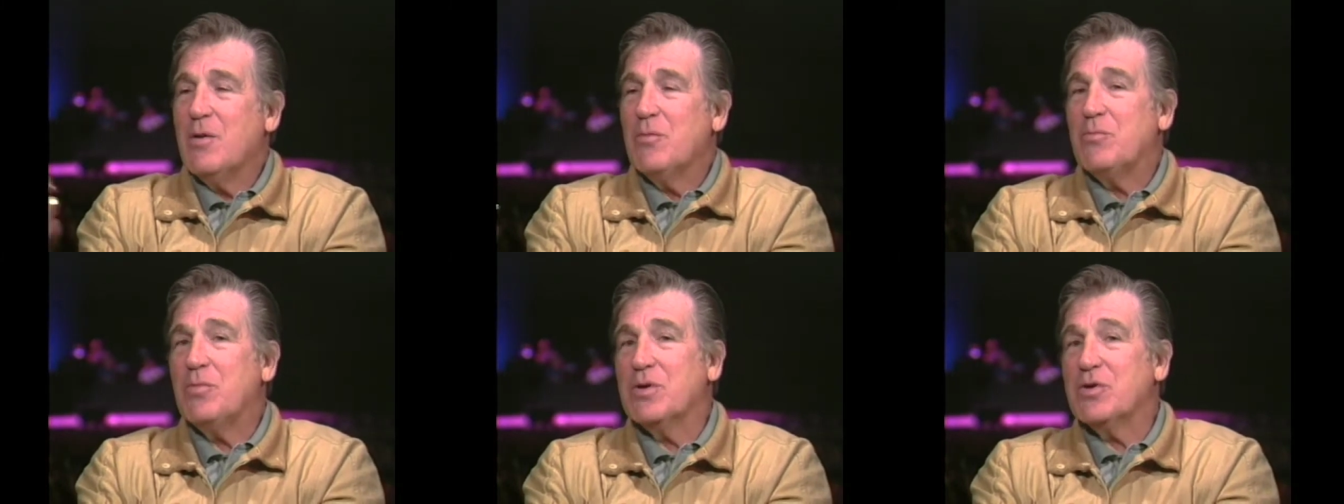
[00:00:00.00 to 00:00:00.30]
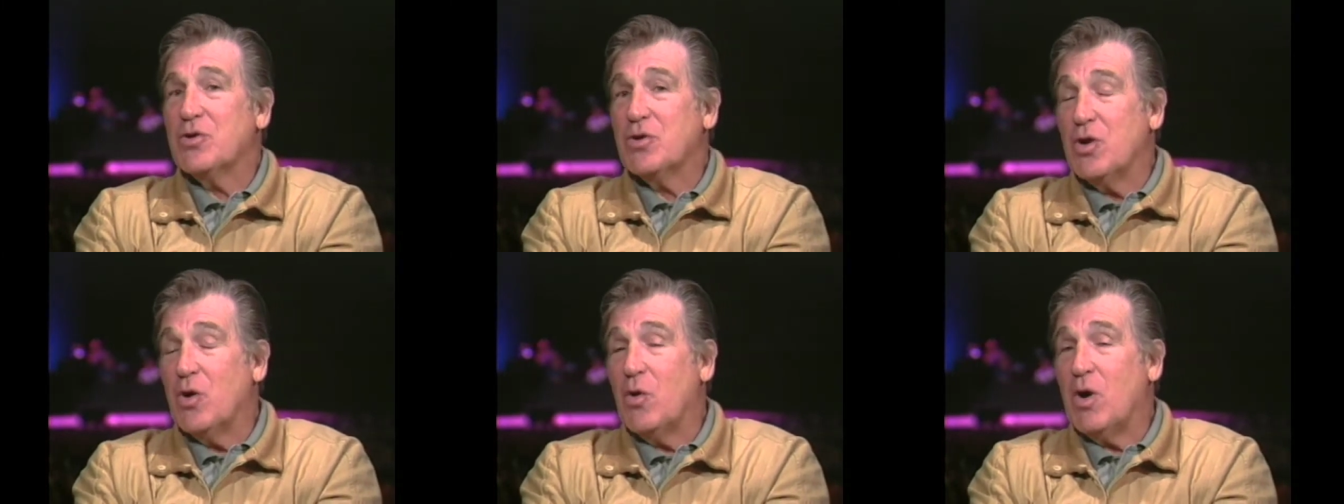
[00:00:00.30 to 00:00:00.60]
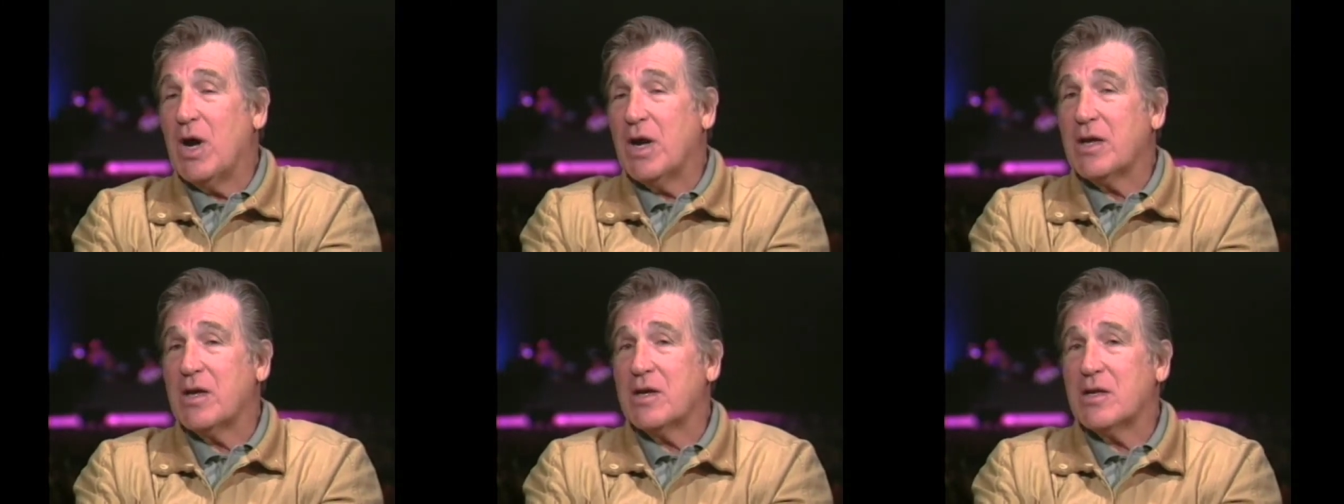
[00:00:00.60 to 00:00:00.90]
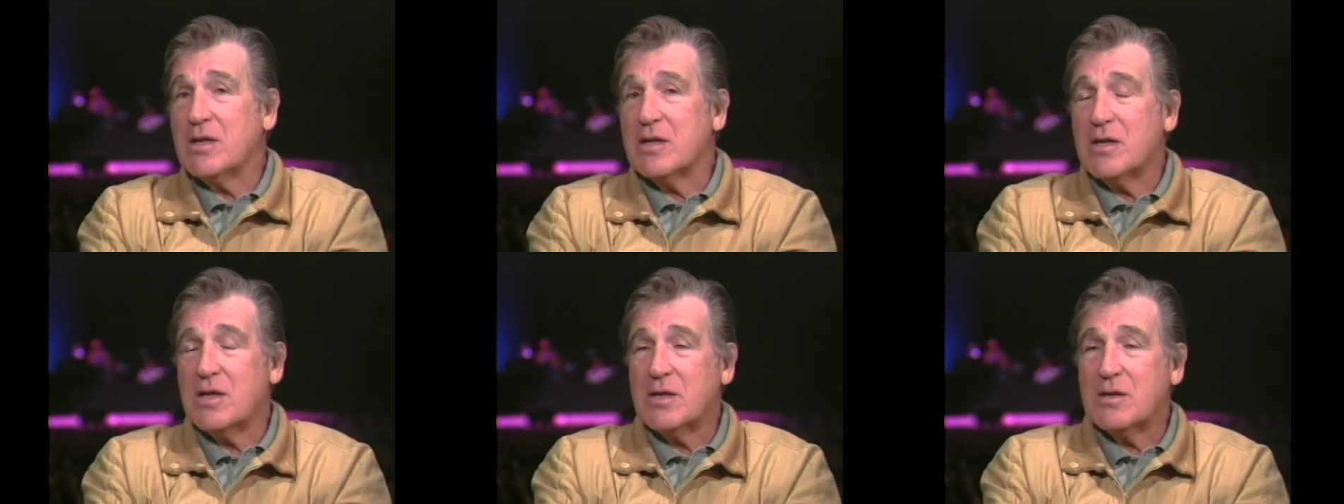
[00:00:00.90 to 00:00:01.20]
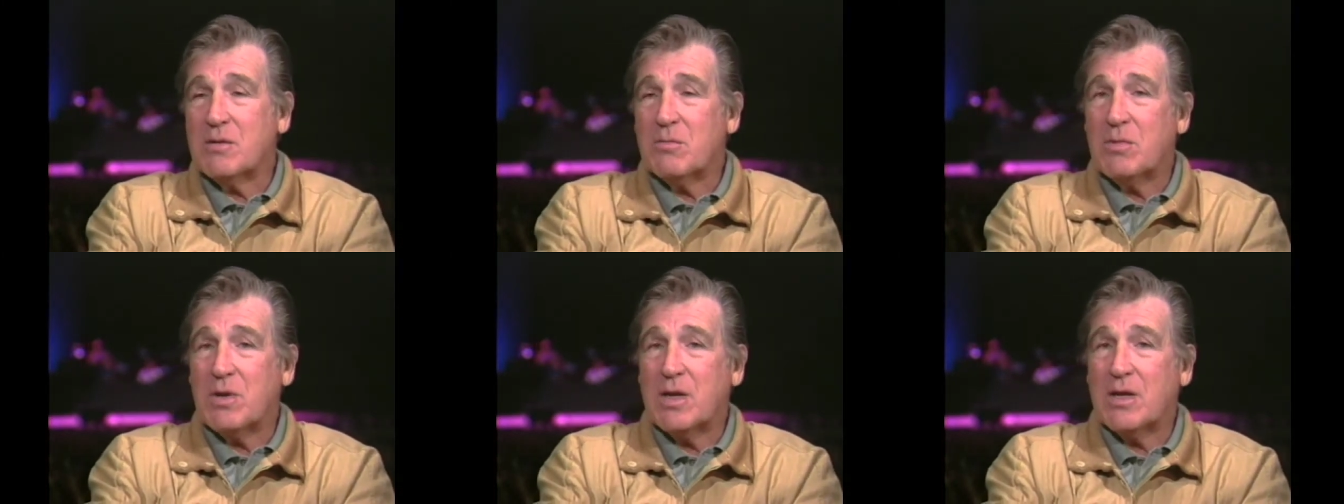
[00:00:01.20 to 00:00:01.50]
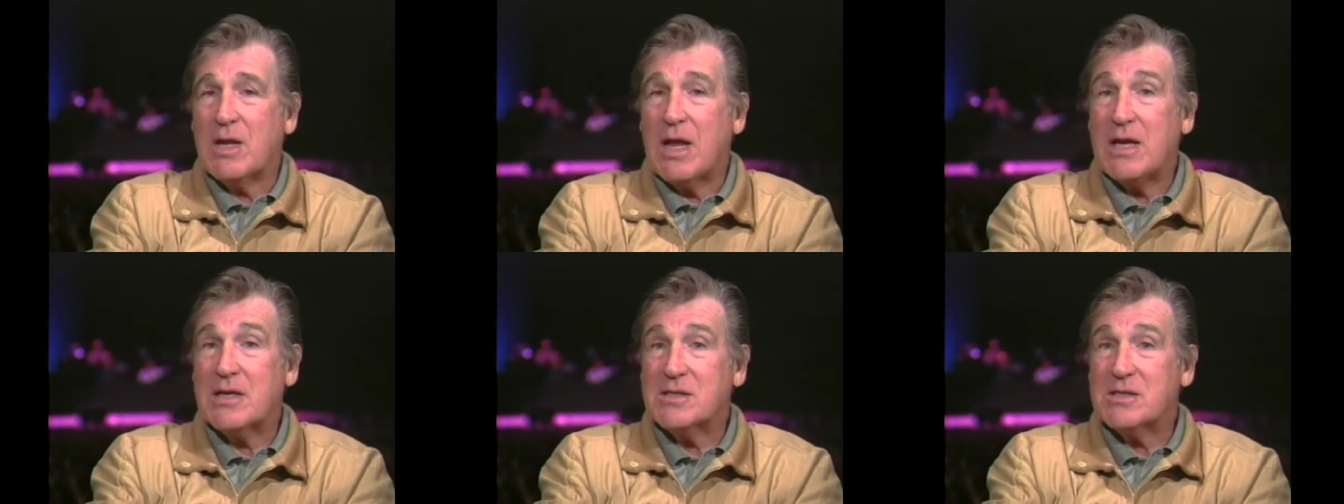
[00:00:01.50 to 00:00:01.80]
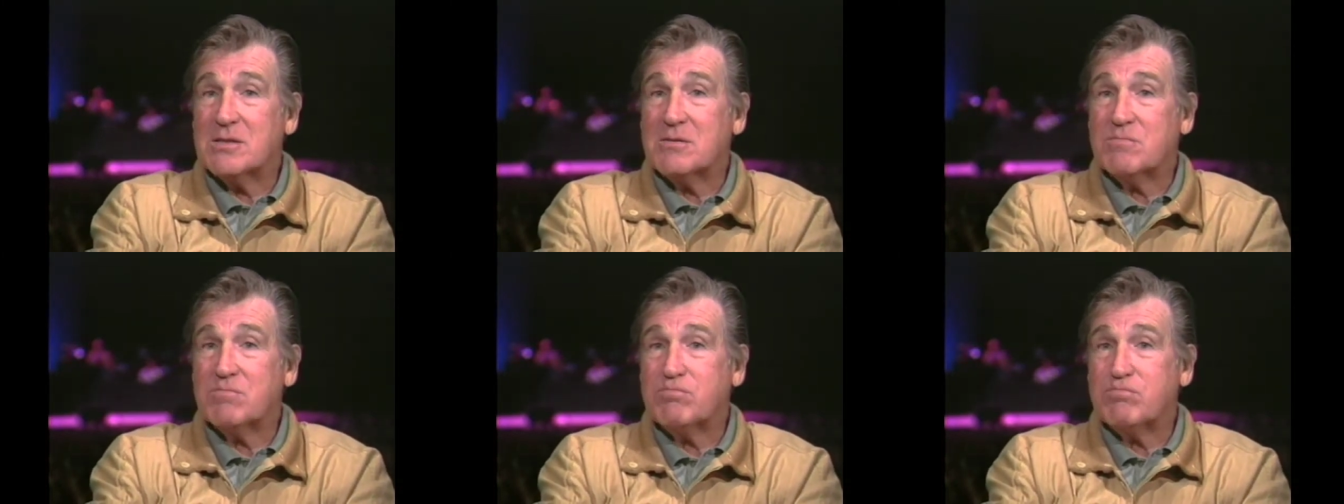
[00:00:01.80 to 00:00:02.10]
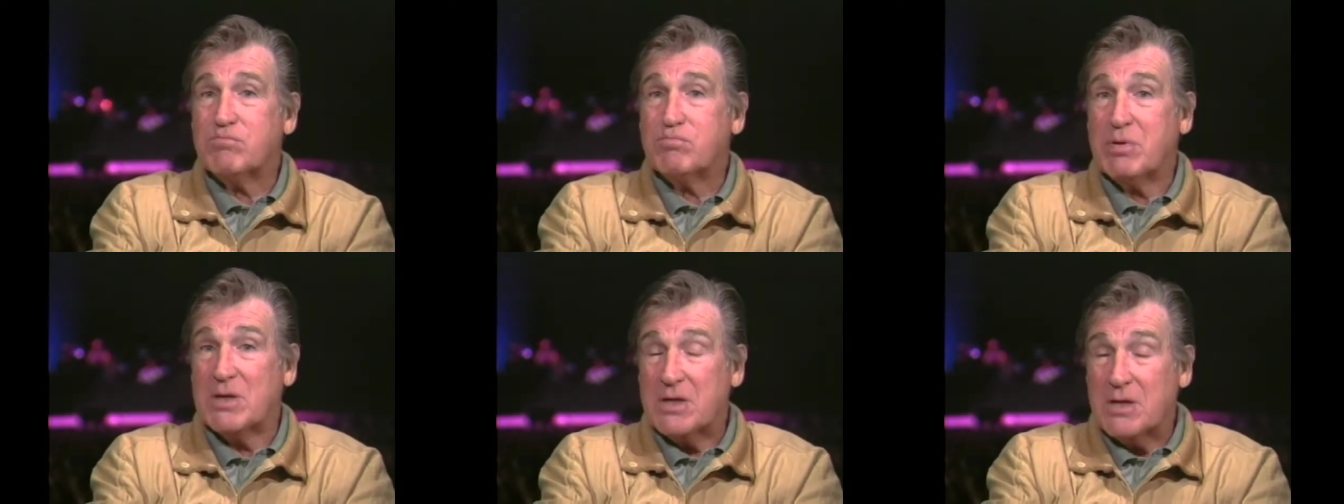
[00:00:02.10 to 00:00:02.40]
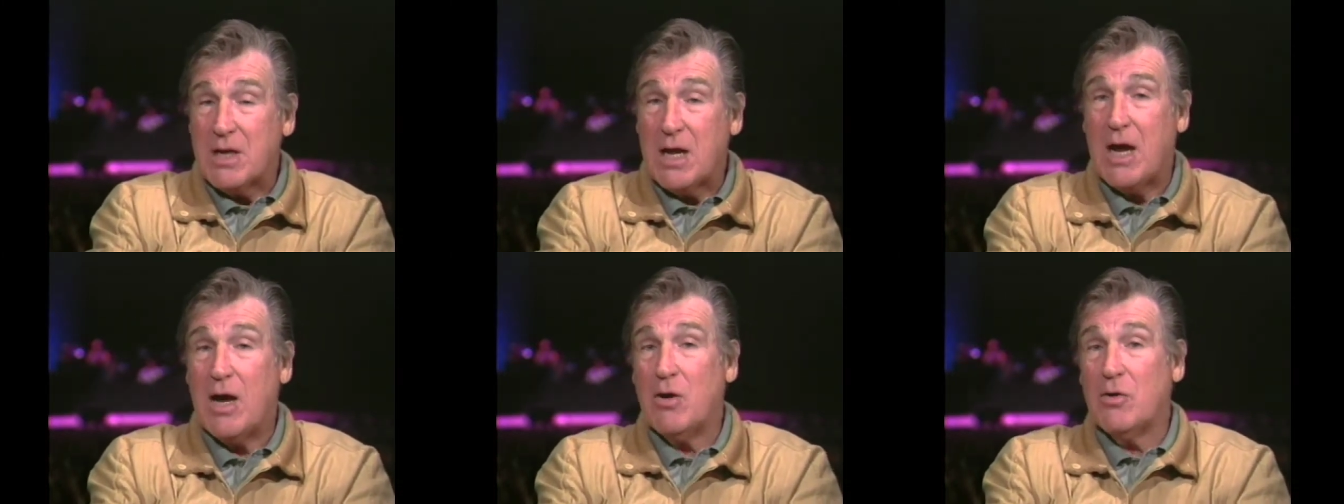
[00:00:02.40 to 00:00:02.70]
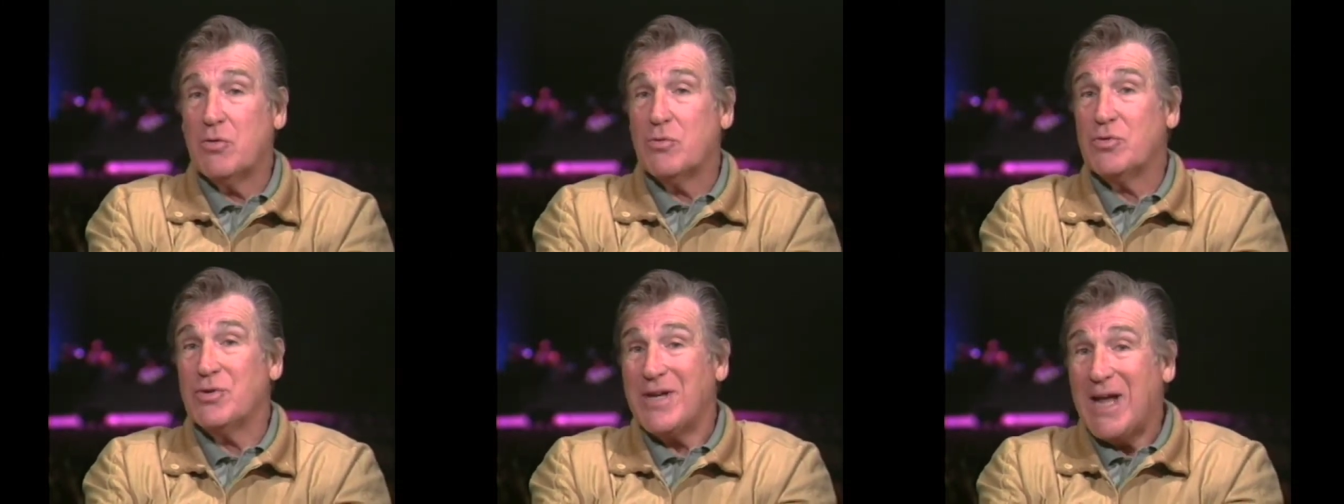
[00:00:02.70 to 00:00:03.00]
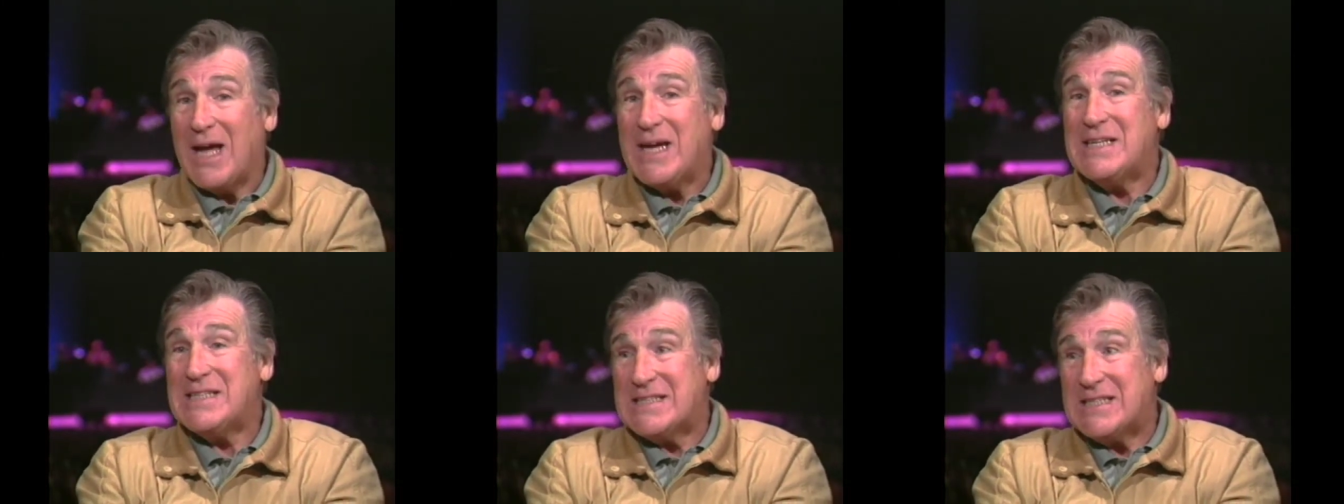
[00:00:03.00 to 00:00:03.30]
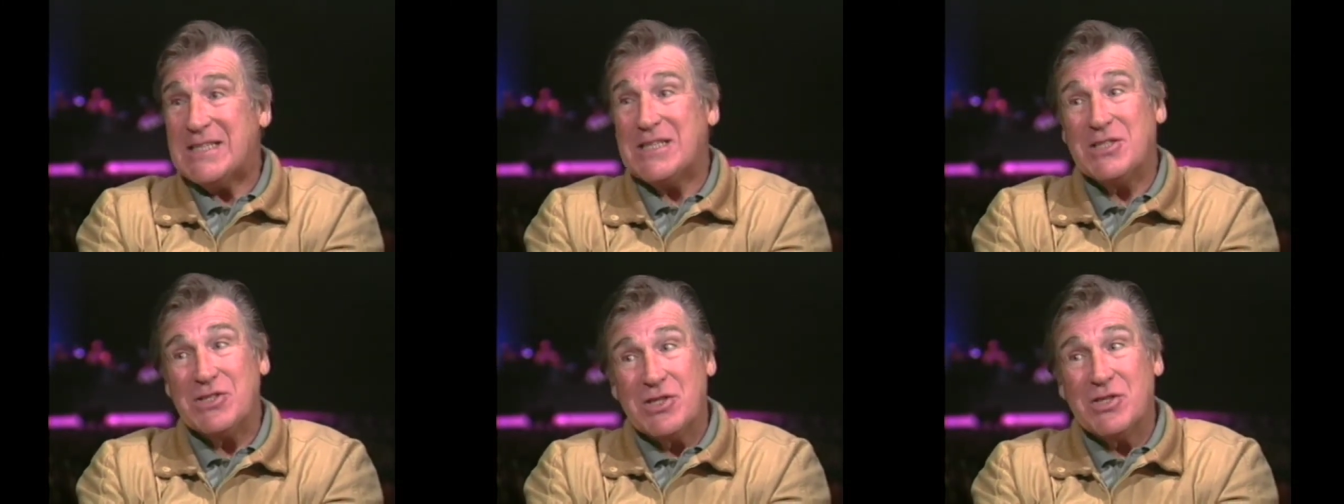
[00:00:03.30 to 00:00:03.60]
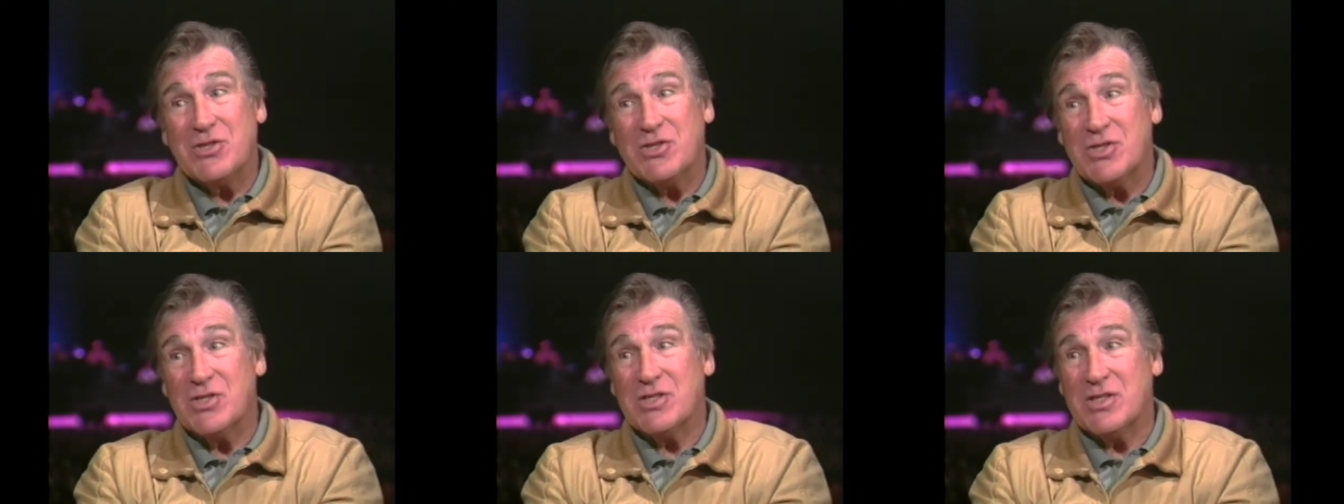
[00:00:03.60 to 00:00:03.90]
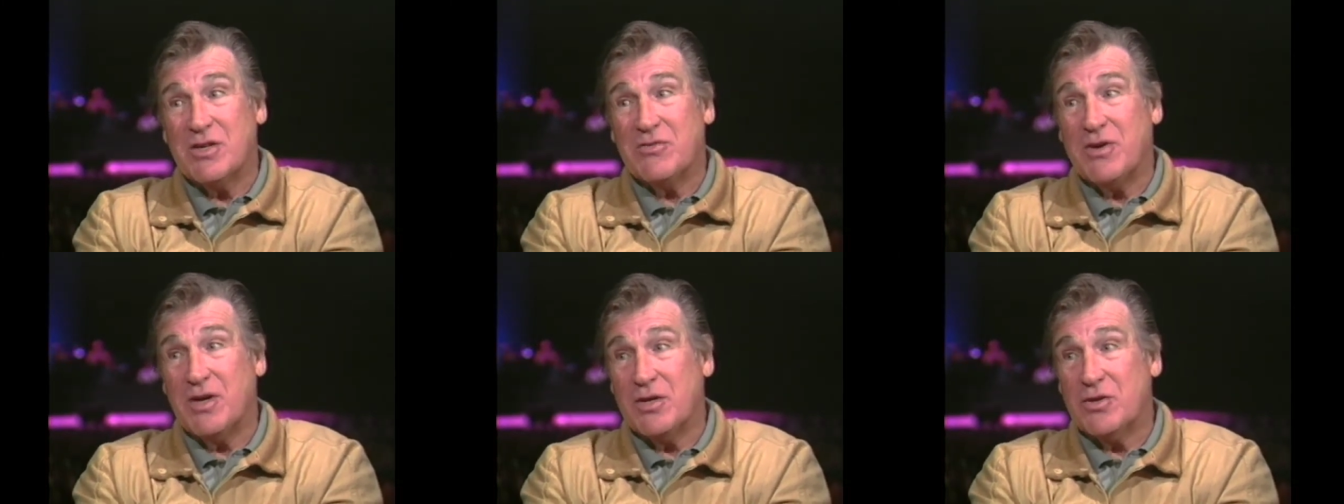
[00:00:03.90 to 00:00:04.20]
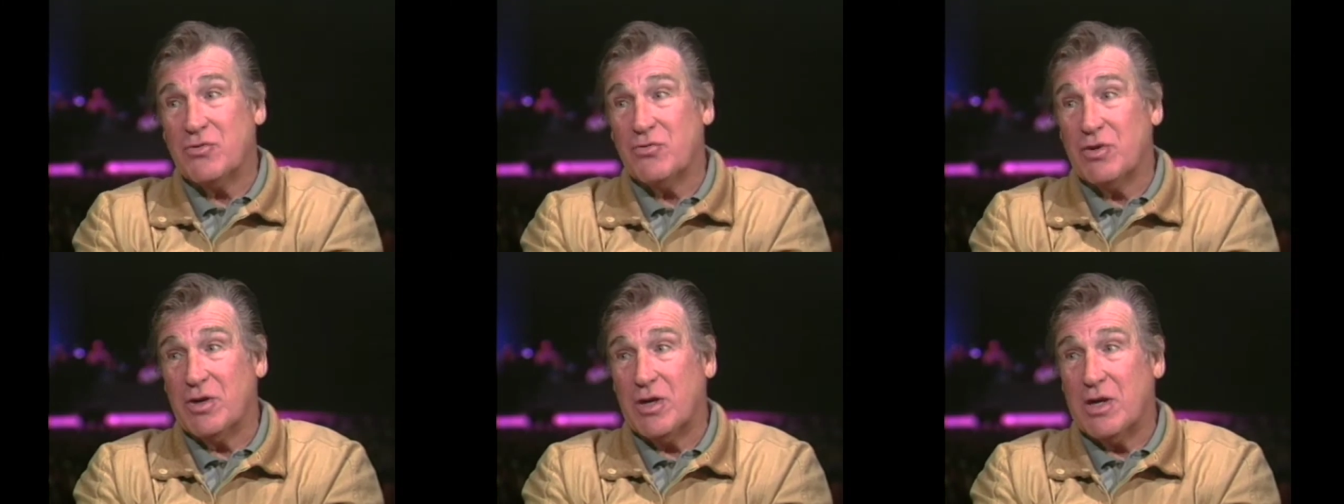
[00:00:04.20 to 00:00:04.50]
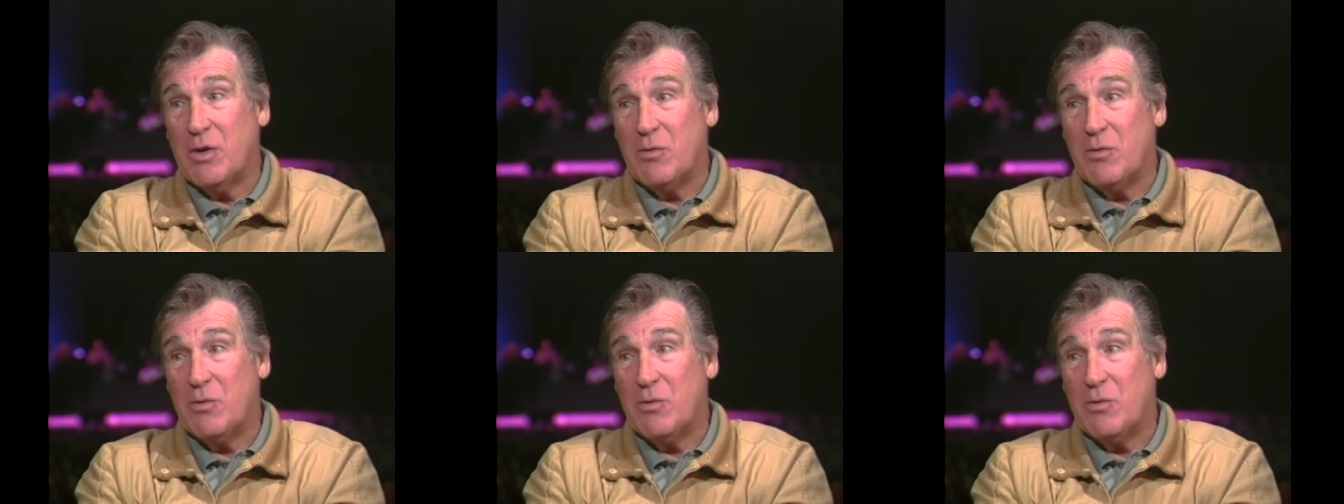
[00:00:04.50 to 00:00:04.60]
But you know, it has been now 19 years since I've had a drink.